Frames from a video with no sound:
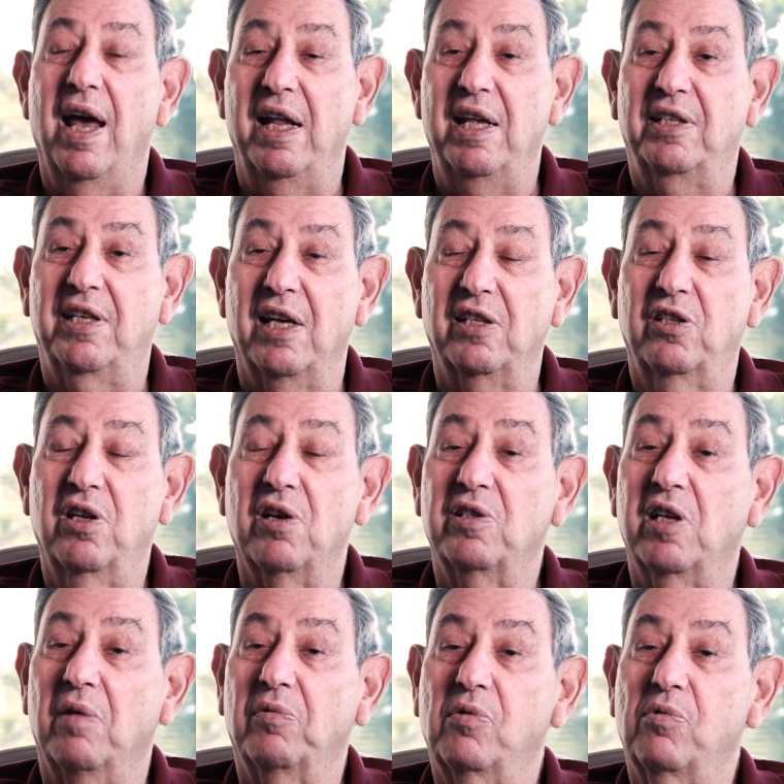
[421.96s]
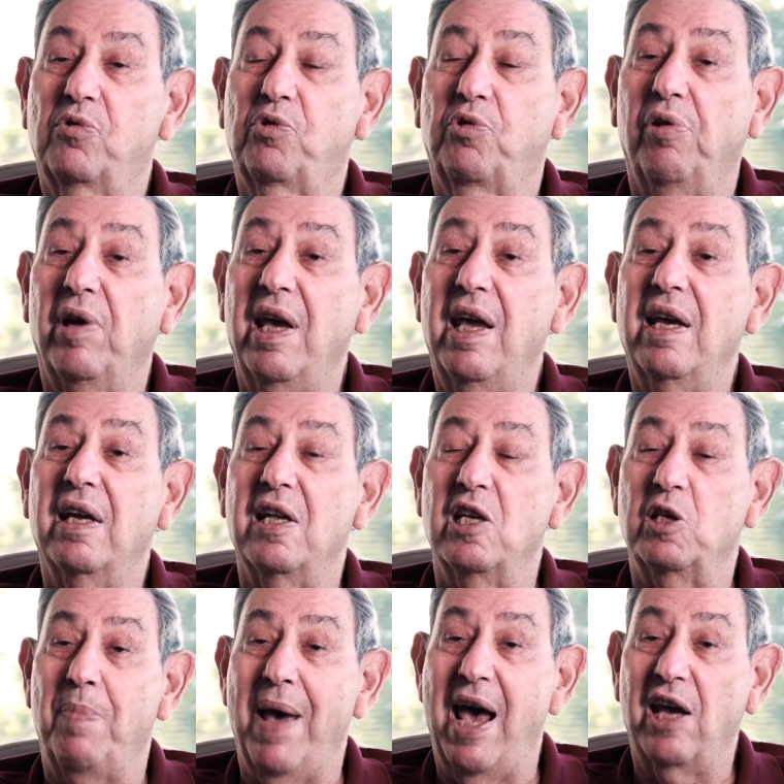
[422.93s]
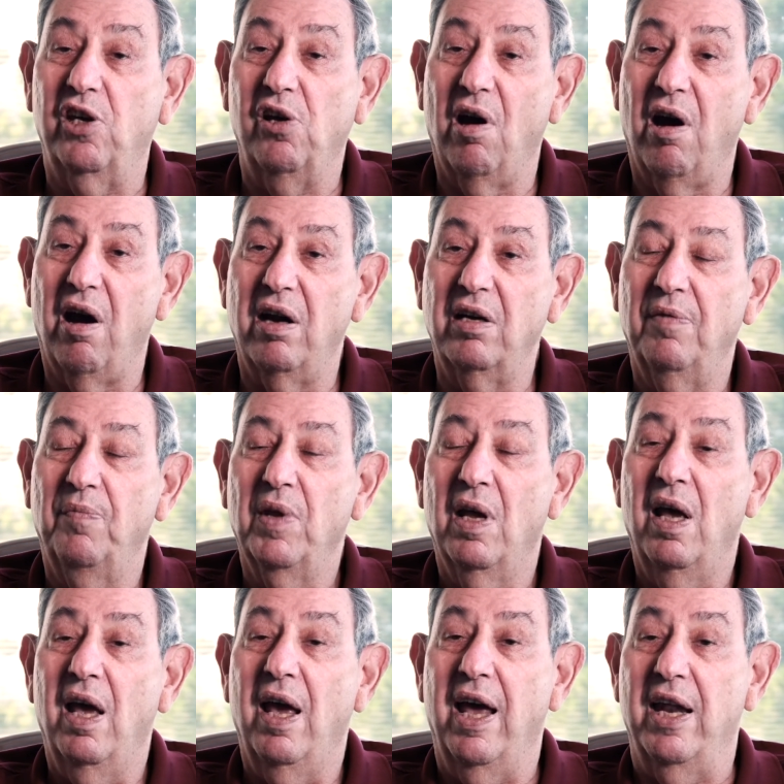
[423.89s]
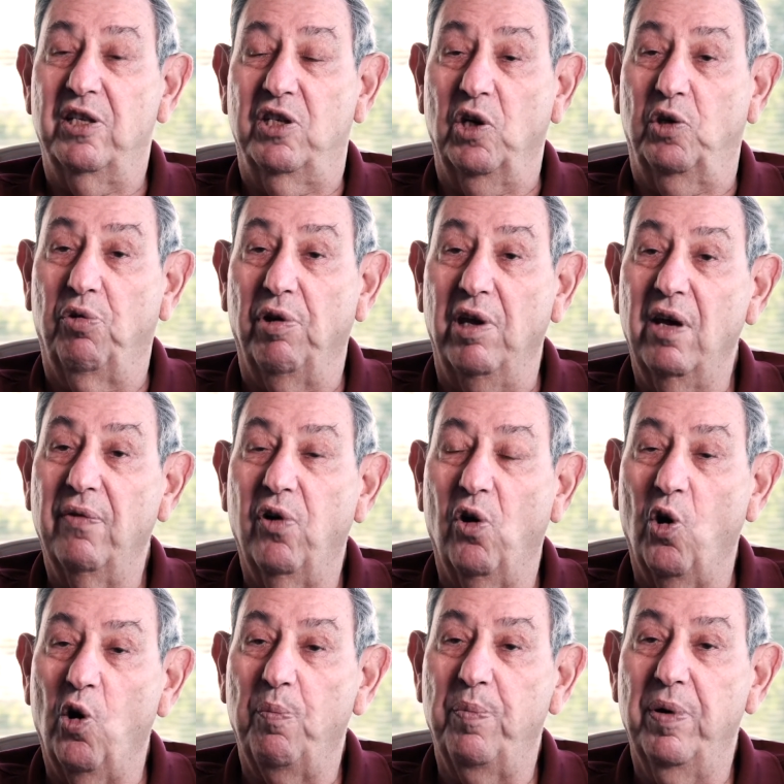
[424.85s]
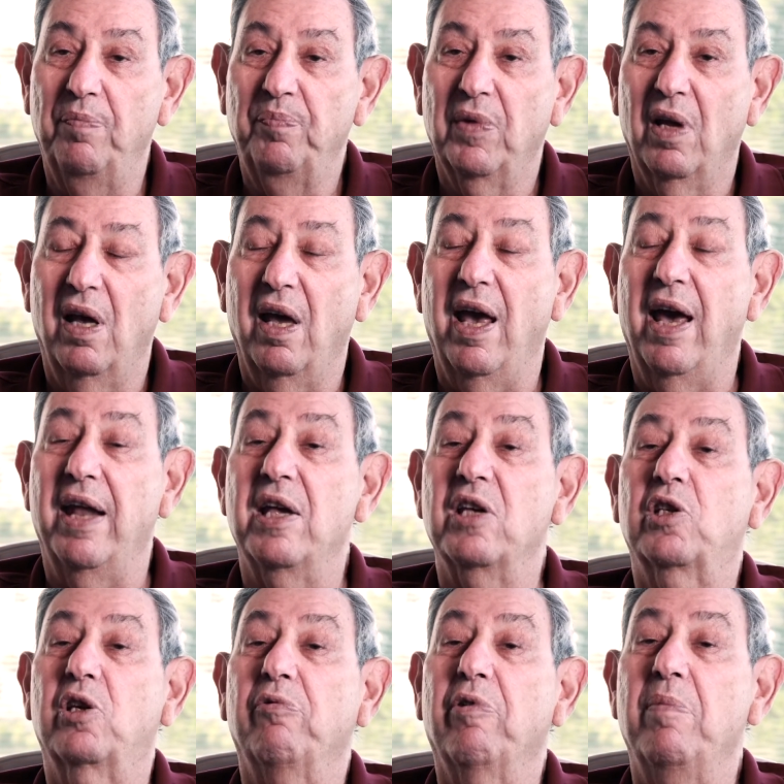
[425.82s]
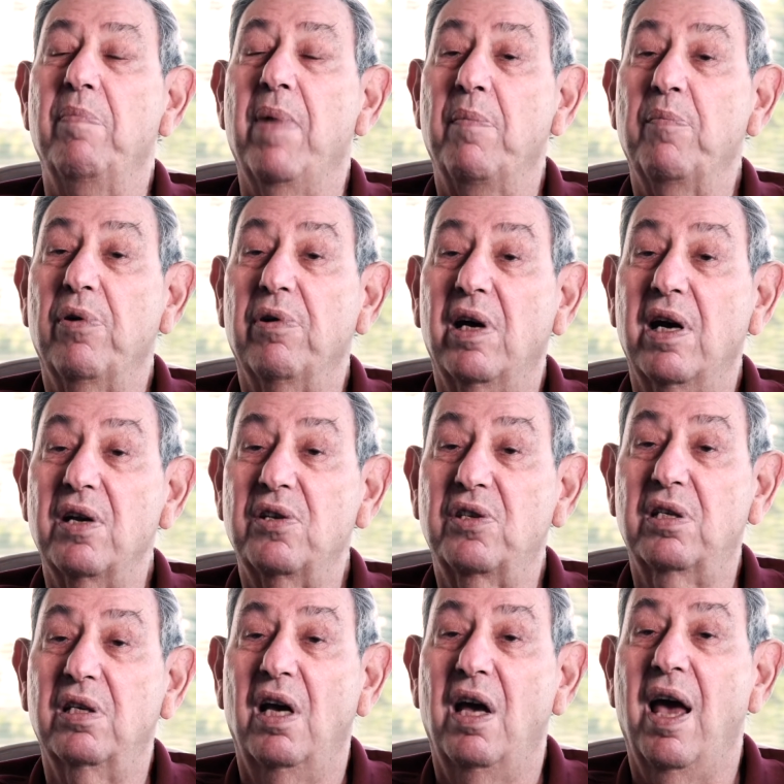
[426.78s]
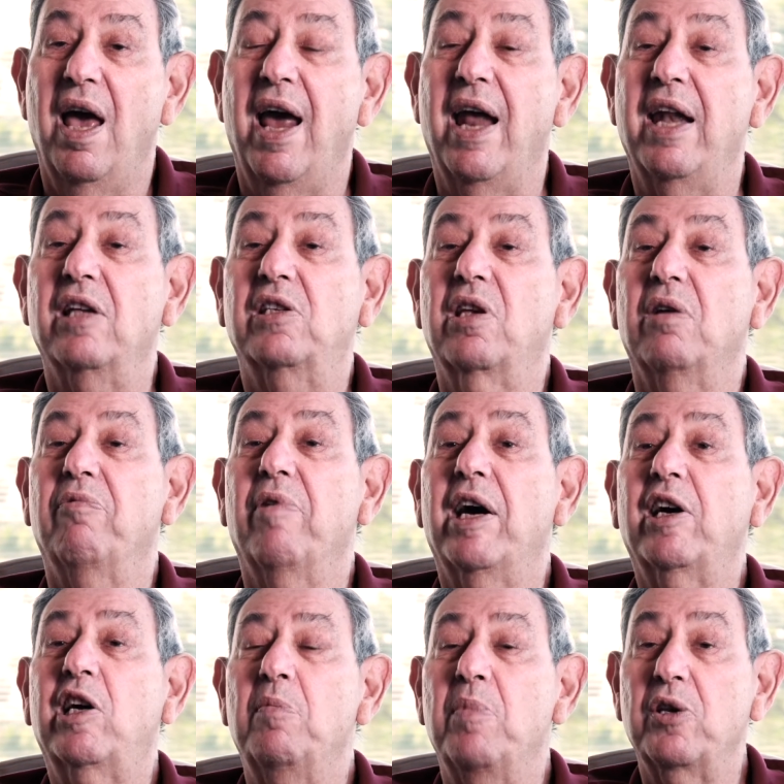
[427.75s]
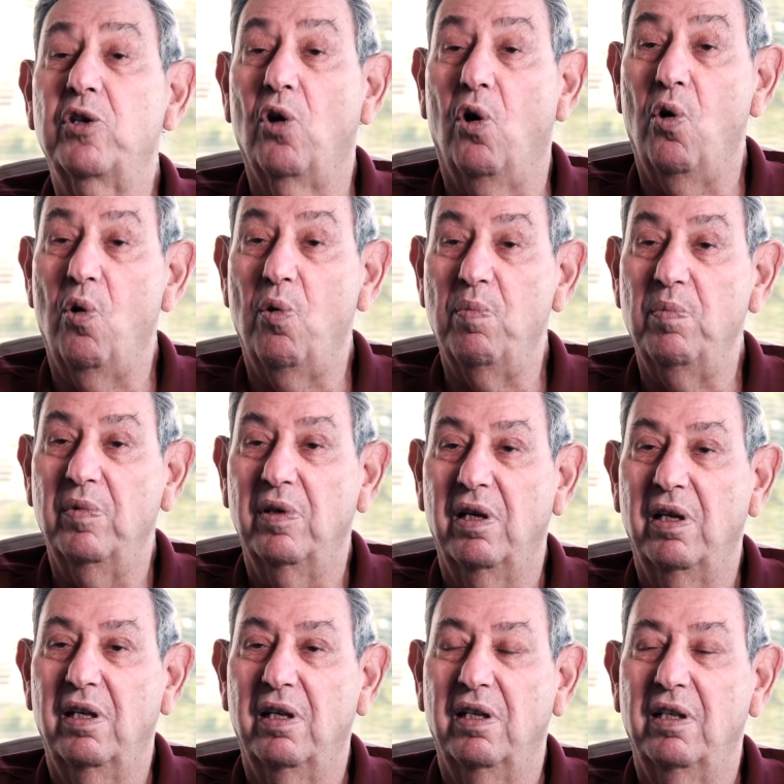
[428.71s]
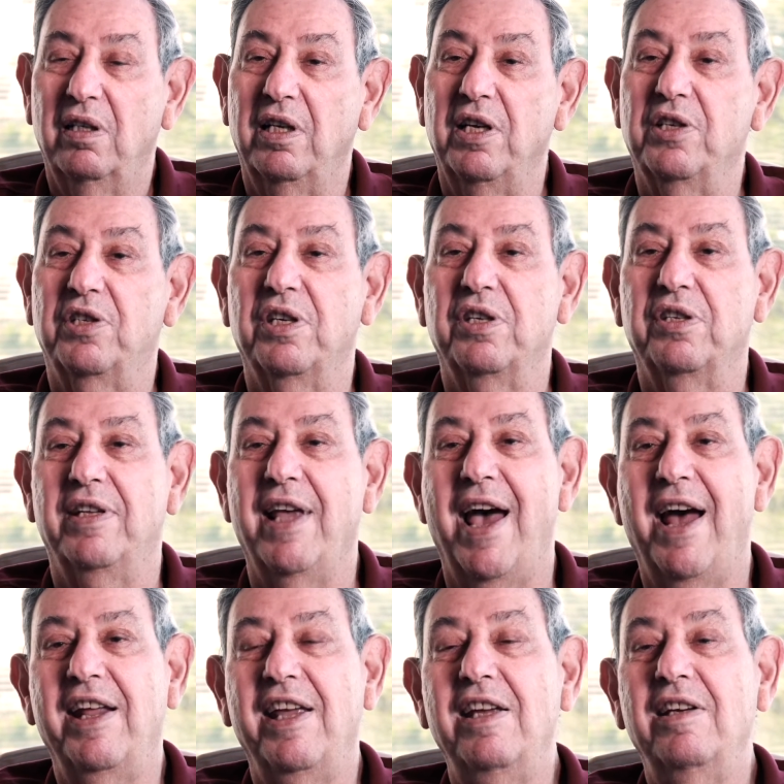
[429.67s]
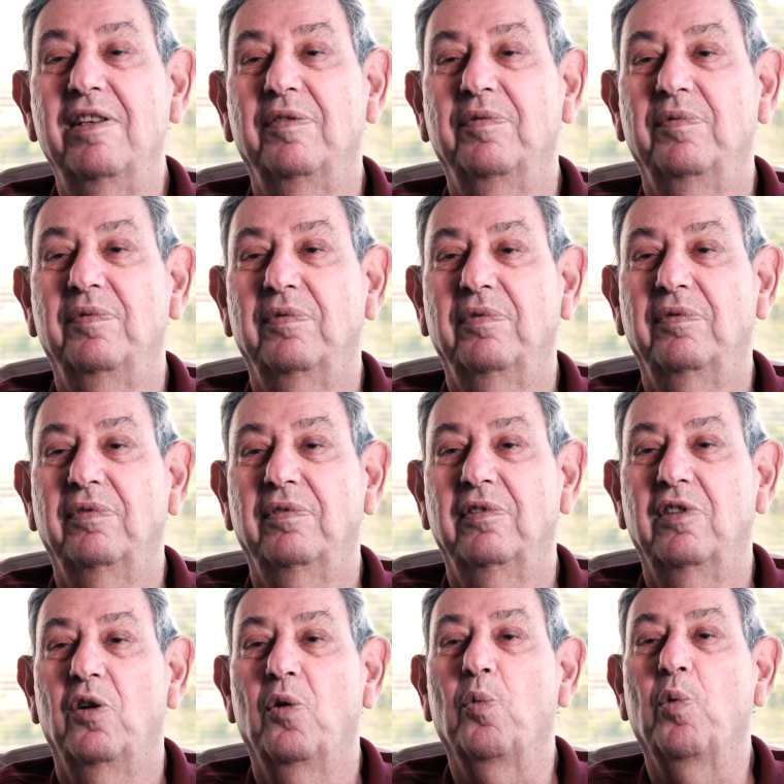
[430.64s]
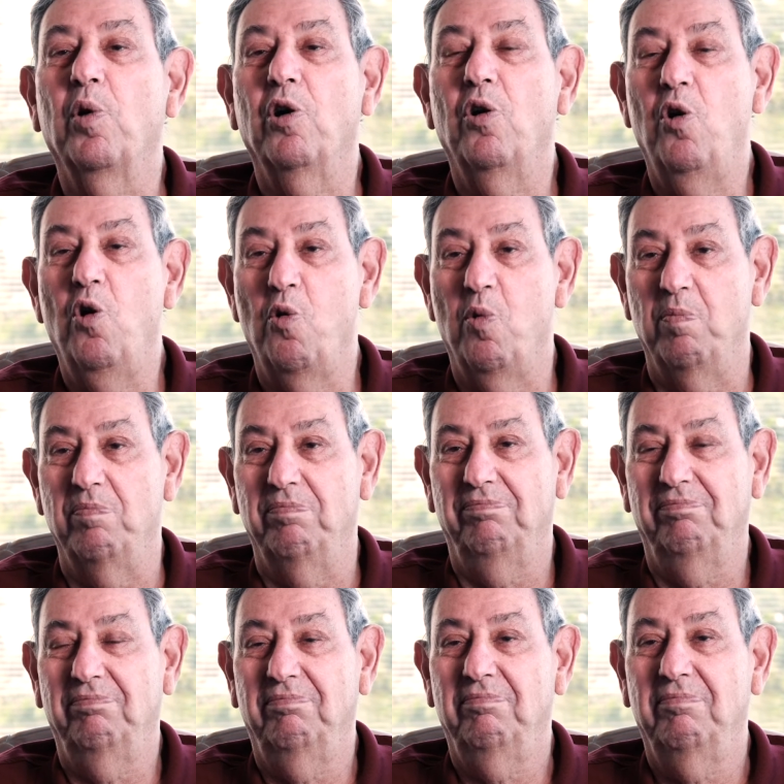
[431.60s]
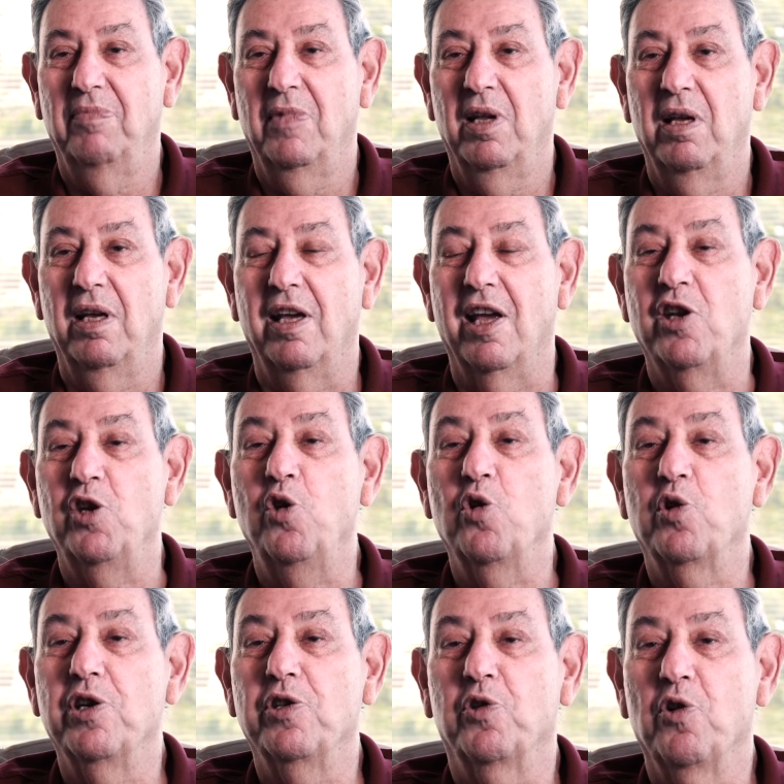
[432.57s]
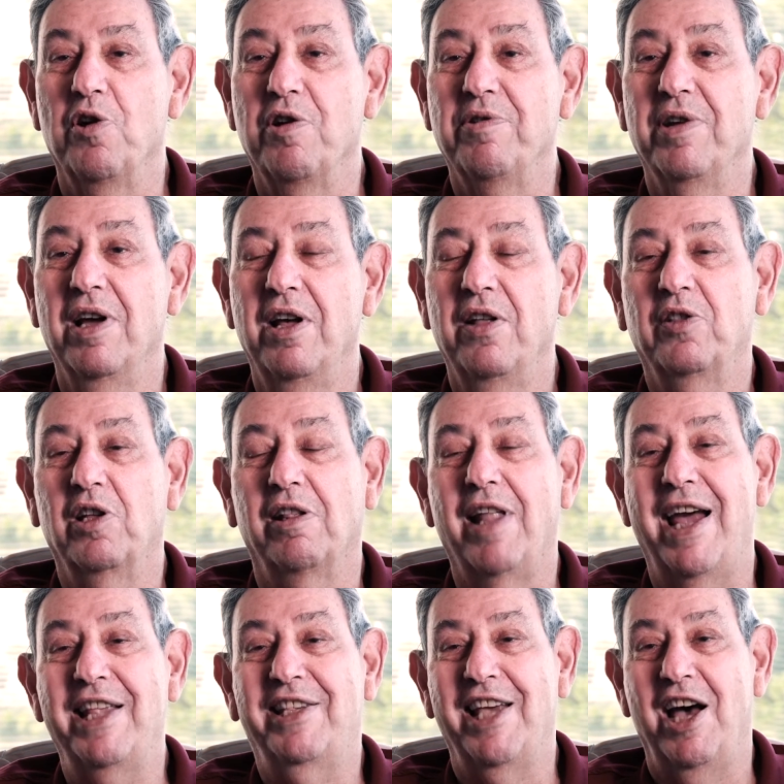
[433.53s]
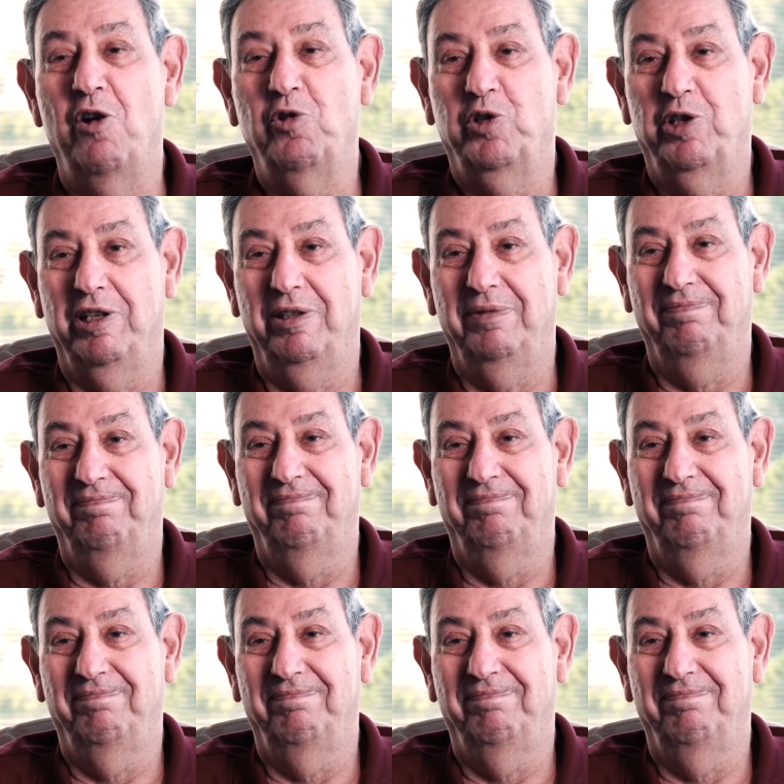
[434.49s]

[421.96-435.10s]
And he says, there's a tree in his backyard, and it's a tree of hope, and it's to remember us, and it's to welcome us home. He says, Daddy, we're home, and you can turn the lights out.